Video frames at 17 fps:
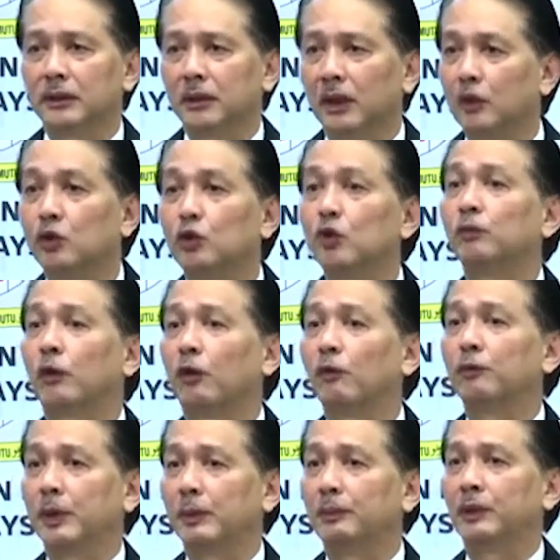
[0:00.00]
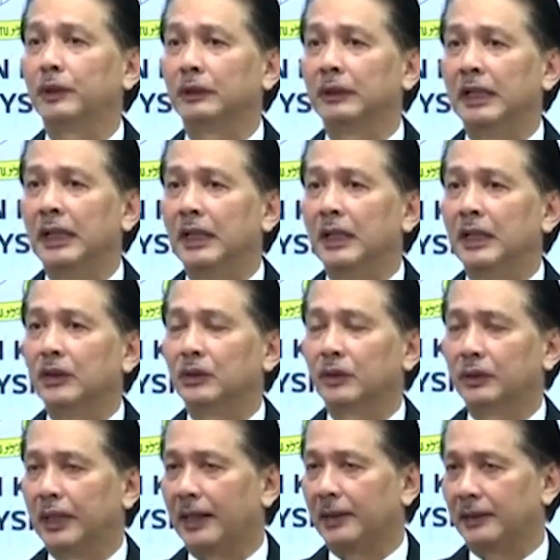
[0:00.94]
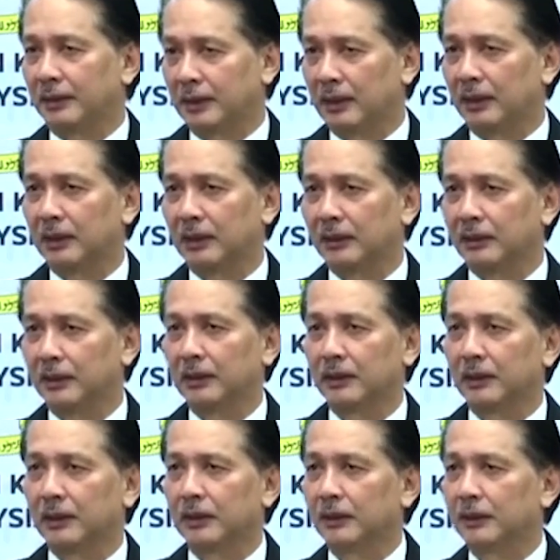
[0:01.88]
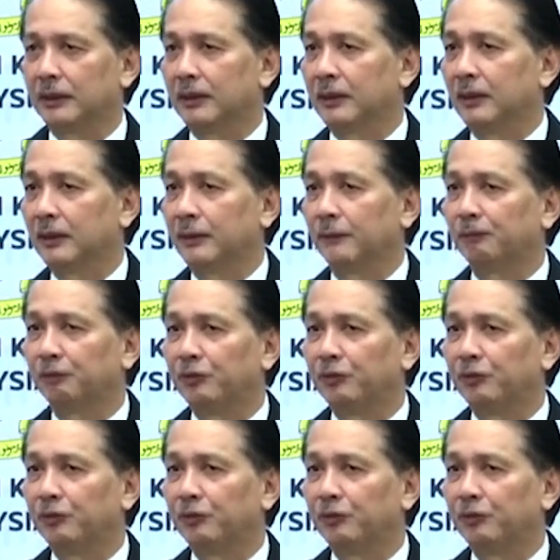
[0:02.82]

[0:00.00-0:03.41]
a group of people. So that's the